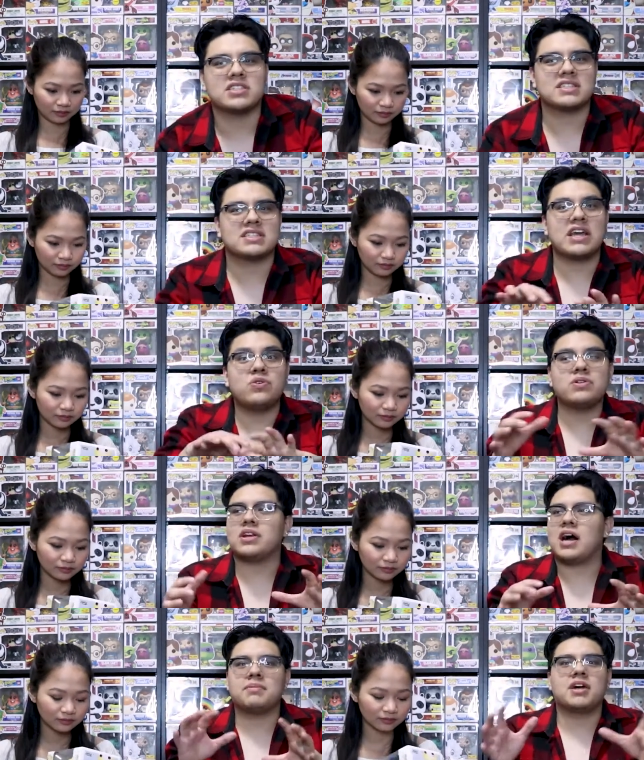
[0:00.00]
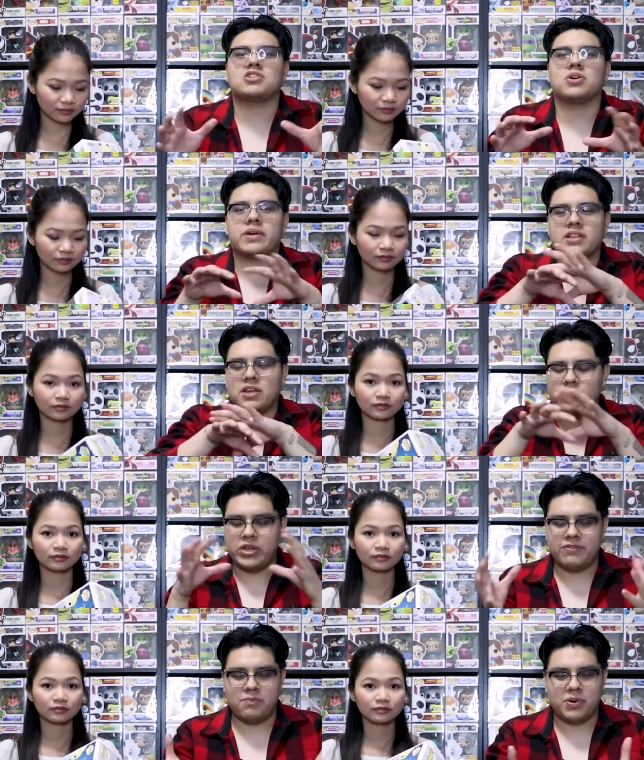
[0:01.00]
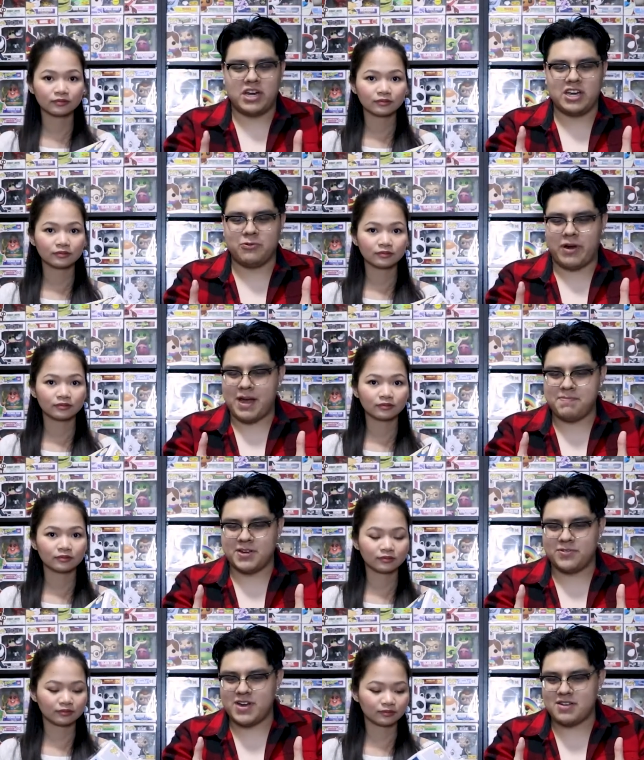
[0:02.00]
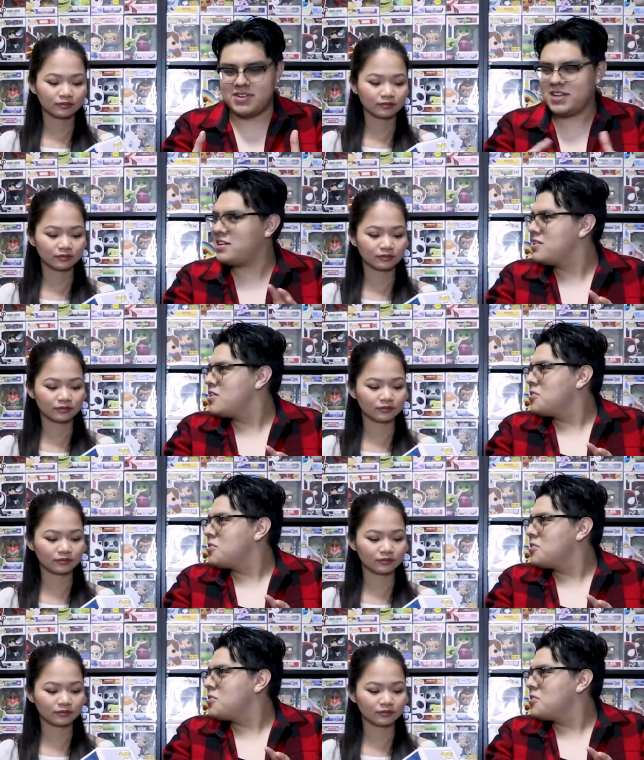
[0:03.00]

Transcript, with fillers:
Speaker 1: it because they don't, I'm not joking, they don't even put any wrapping around it